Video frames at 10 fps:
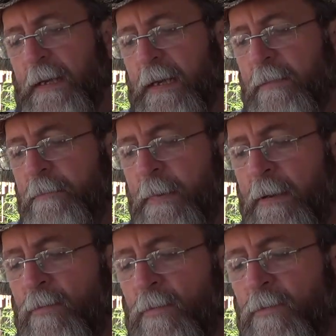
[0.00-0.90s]
in
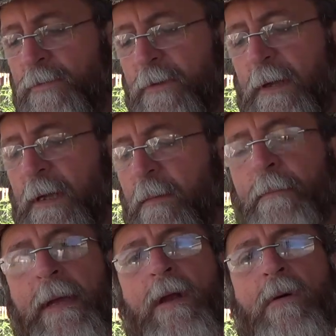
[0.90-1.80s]
minerals and
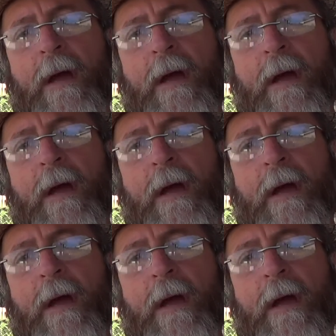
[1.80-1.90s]
amino